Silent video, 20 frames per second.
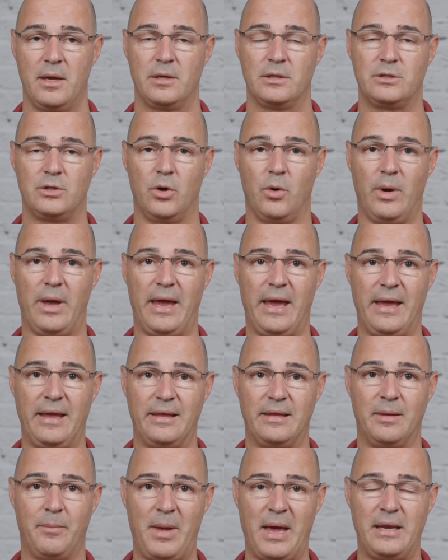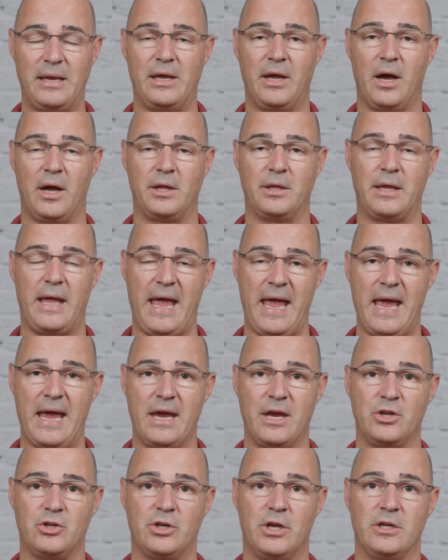So in, depending on
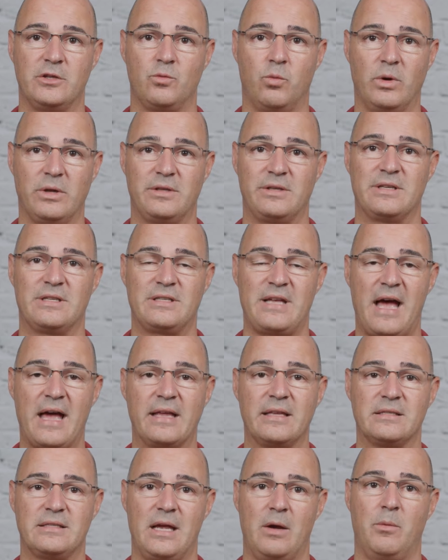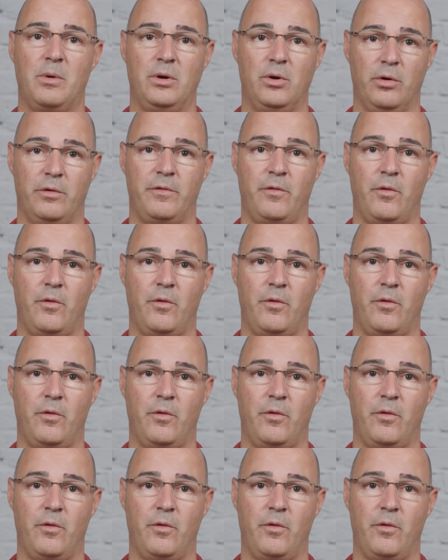age is what the signs that we look